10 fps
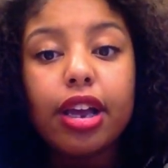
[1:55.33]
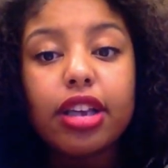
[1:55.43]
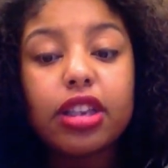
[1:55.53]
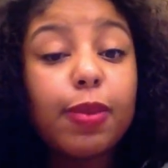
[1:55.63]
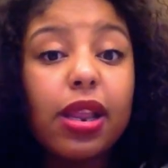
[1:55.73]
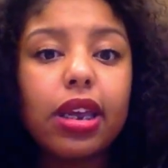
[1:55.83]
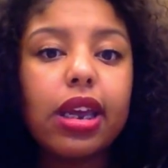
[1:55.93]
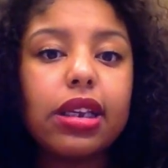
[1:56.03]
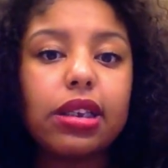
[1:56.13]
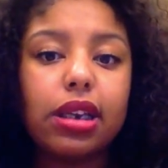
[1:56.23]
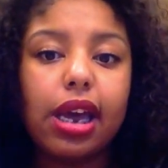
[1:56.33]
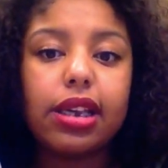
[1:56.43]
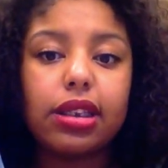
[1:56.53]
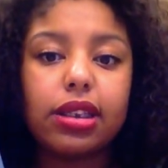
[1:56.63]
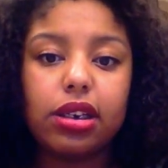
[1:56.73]
spilling his
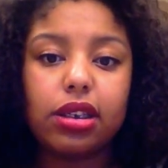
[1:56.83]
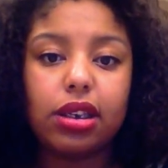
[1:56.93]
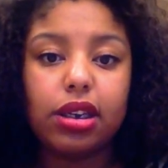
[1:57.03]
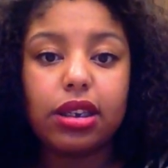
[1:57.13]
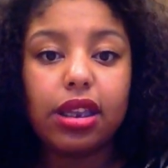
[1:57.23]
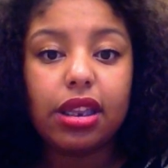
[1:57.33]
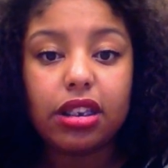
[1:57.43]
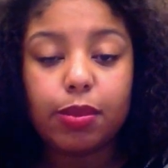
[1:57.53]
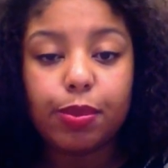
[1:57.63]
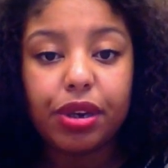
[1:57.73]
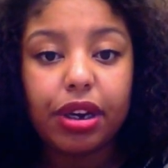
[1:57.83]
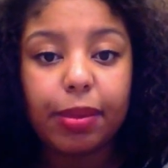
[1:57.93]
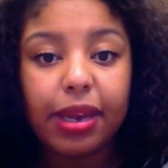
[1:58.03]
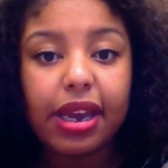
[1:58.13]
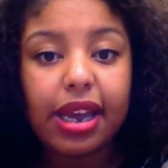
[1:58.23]
guts, in a sense, in this book,
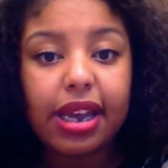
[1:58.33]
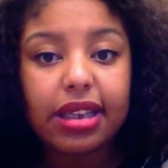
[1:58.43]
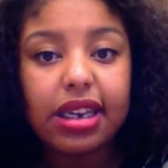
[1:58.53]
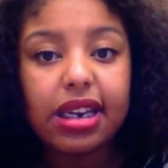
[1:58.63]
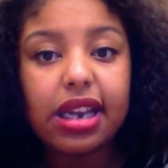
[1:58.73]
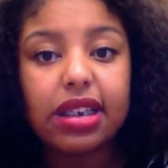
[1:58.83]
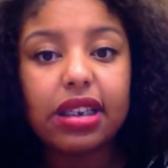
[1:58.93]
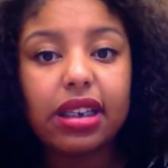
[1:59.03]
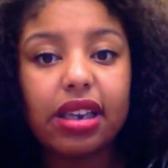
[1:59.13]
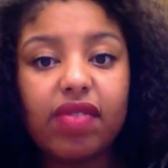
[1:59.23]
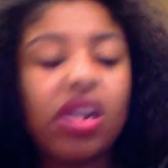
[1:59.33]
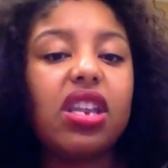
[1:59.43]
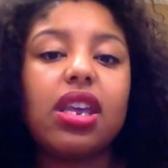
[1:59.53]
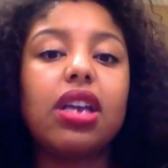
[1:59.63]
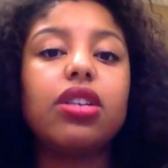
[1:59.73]
because he doesn't leave
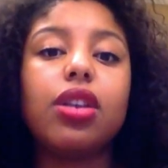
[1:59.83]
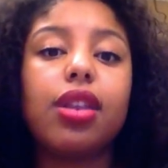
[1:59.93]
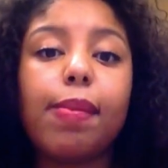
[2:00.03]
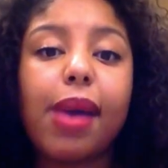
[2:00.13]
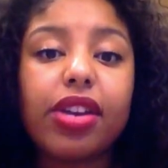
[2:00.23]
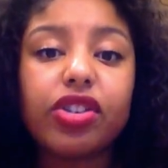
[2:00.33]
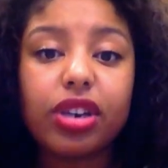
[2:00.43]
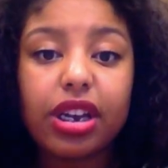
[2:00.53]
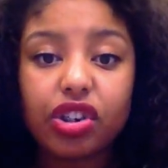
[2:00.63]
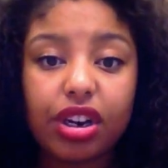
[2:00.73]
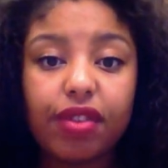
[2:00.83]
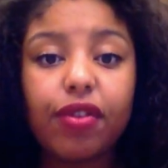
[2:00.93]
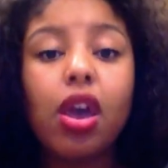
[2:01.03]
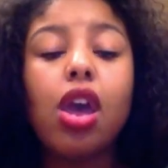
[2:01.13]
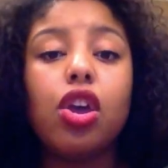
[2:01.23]
anything to the imagination. If
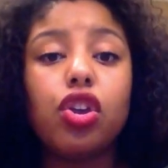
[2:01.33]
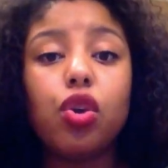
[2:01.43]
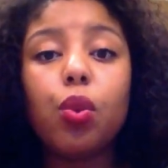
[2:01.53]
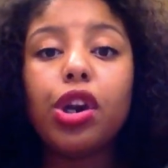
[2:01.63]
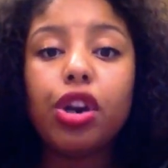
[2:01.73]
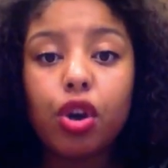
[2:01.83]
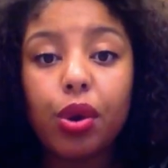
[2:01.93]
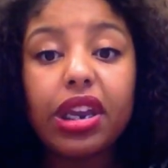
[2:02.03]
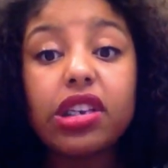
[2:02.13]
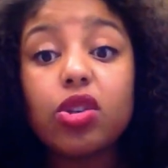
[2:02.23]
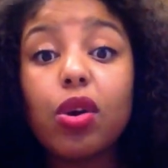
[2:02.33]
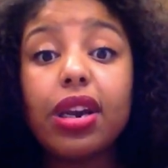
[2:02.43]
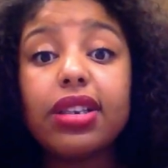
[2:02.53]
you want to know it, he's going to